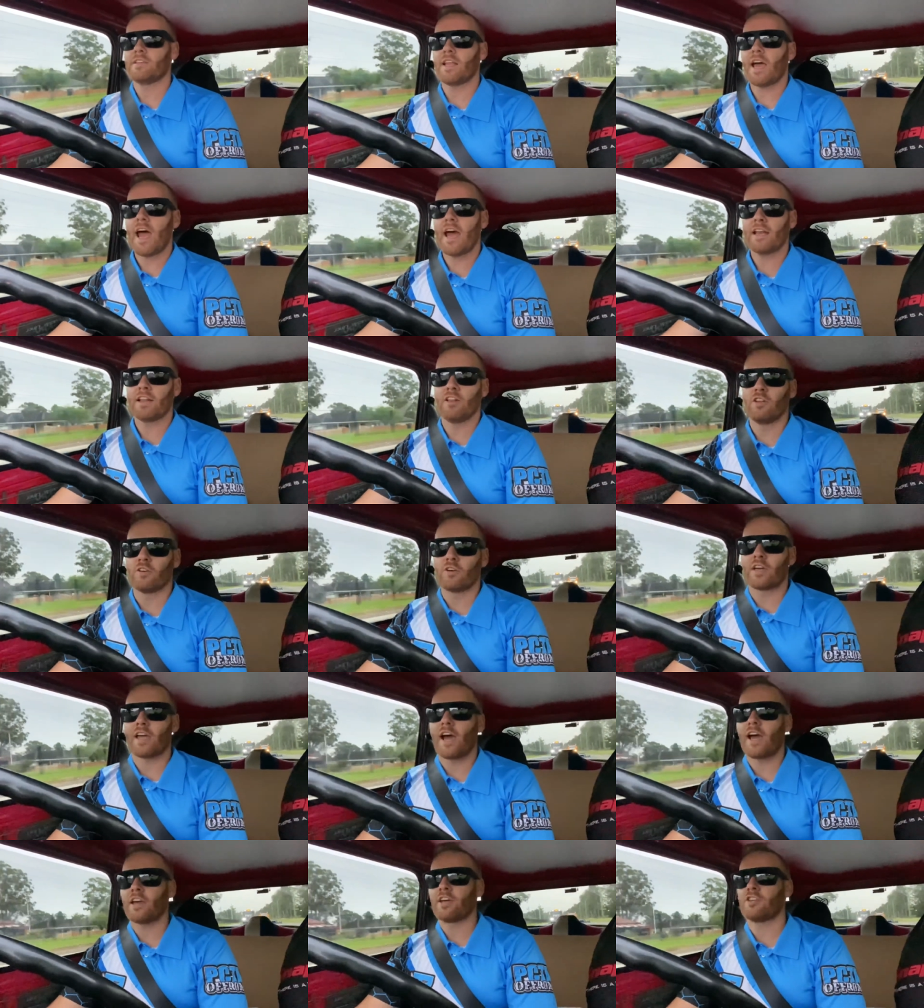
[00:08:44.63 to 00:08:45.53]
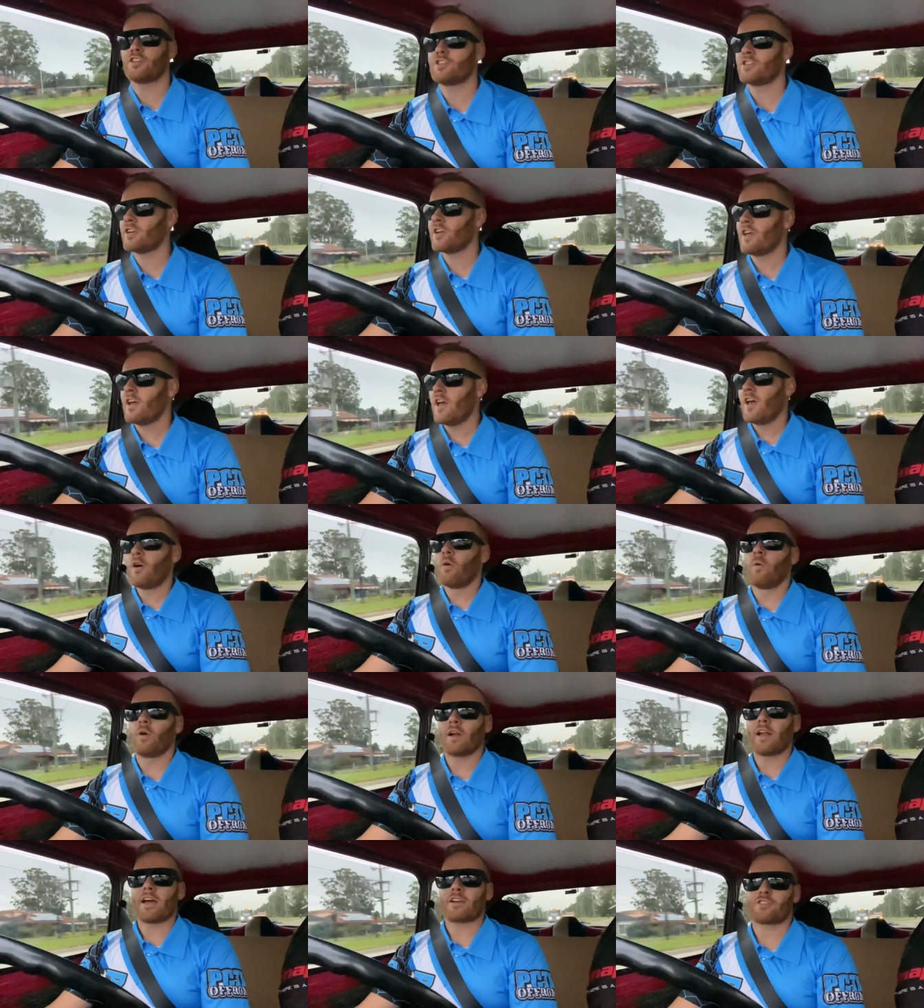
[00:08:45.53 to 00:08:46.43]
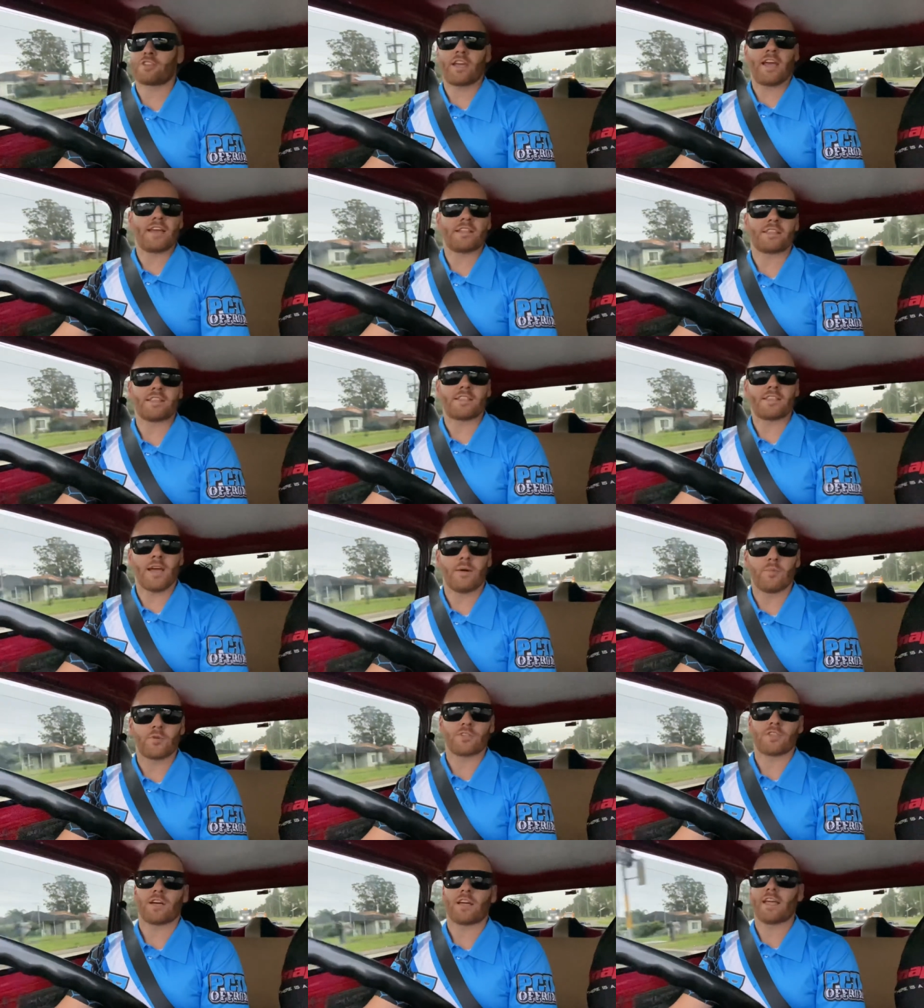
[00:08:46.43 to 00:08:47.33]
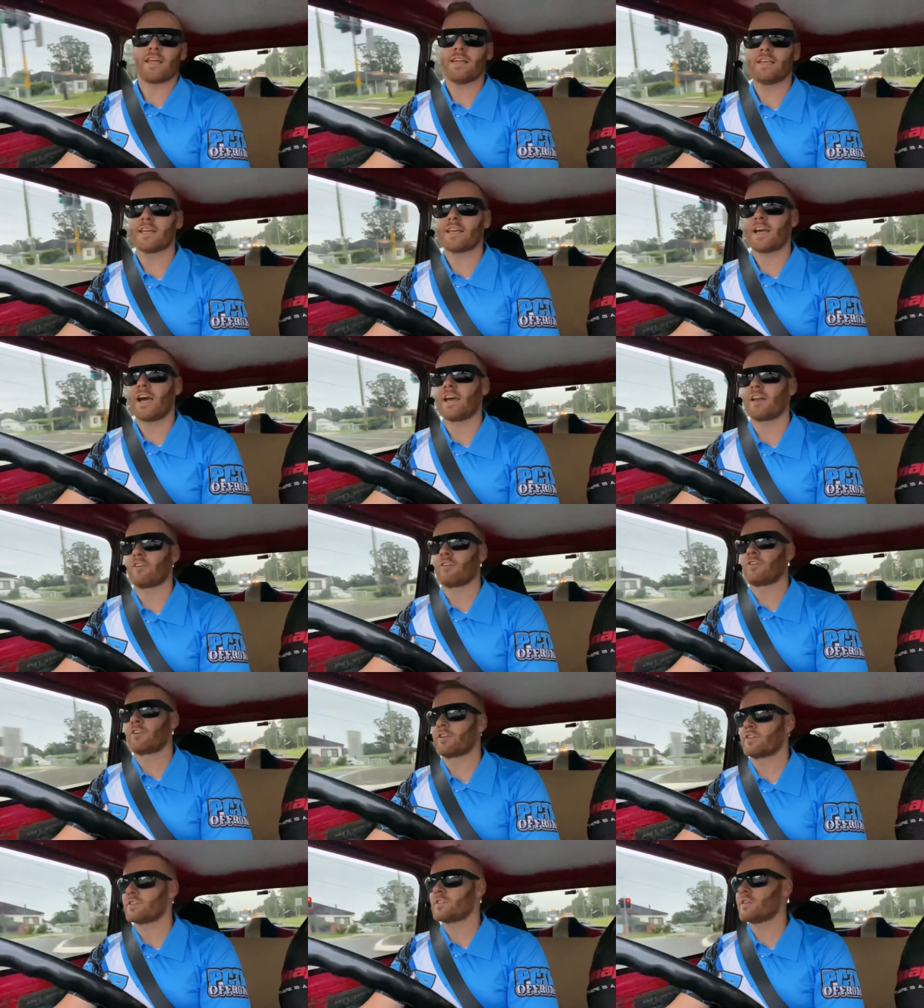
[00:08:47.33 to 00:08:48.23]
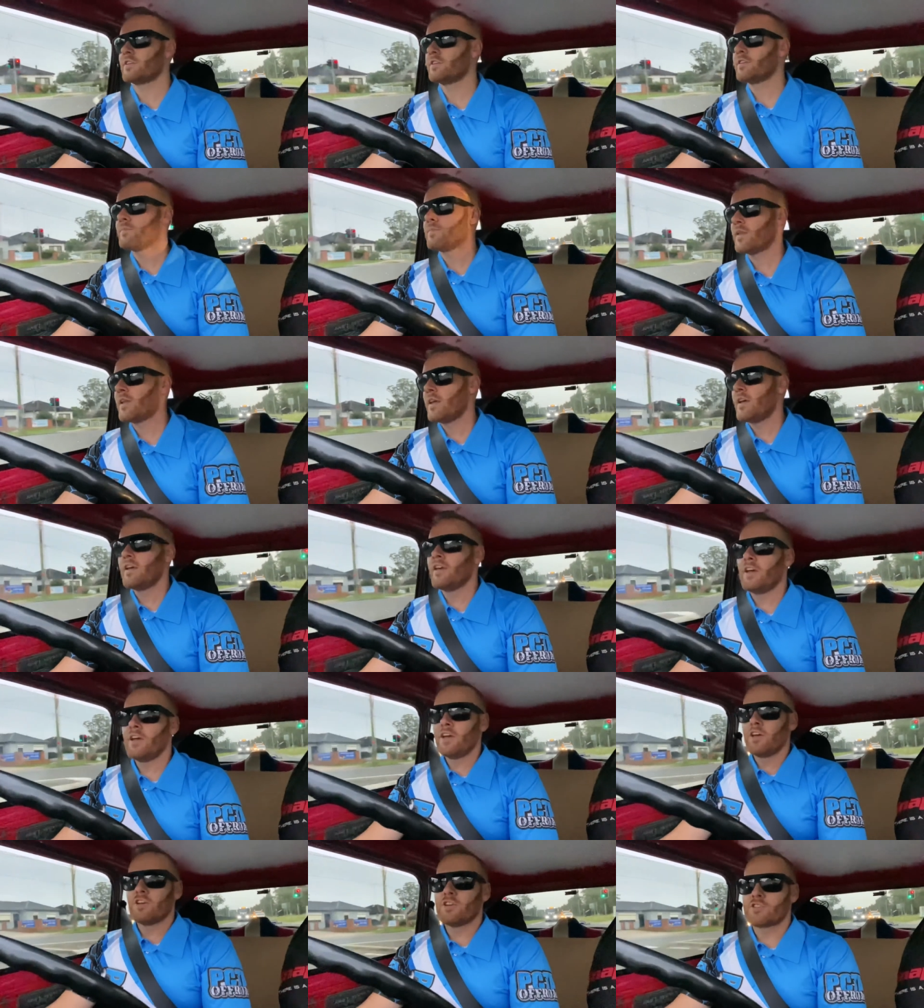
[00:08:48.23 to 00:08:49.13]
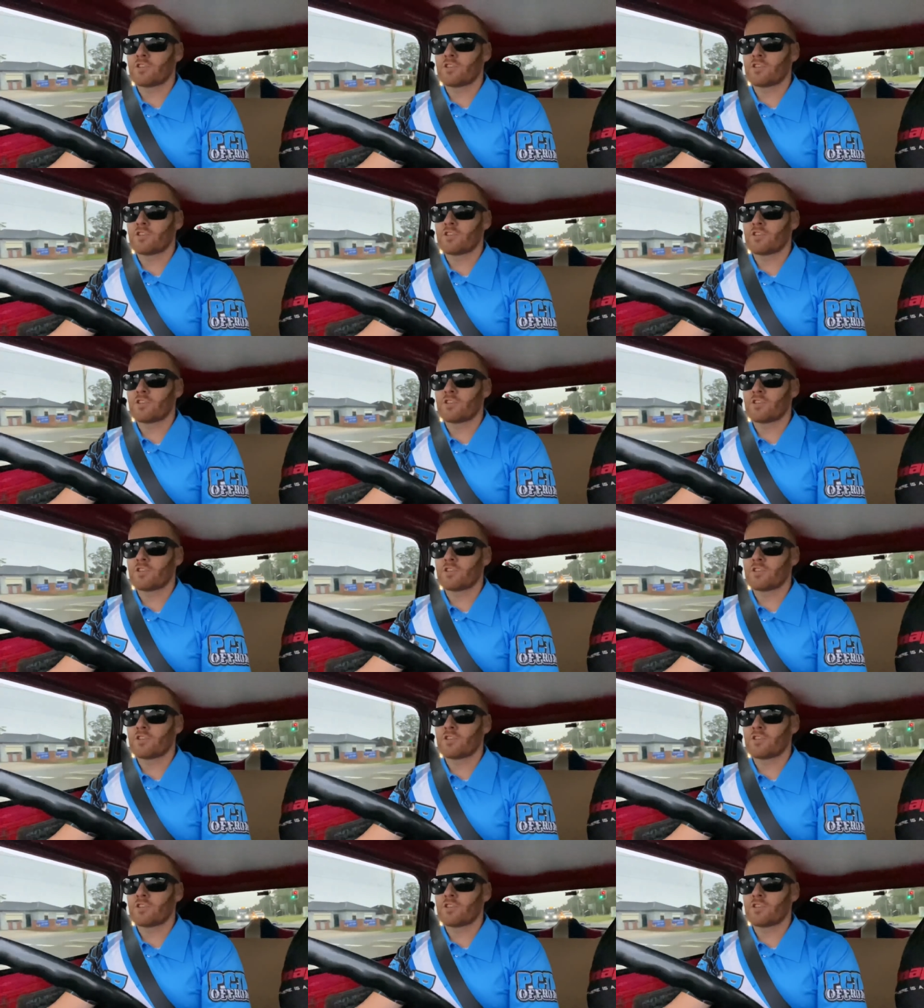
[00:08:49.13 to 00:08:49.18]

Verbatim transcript: analog gauge where it actually has a temperature indicator on it.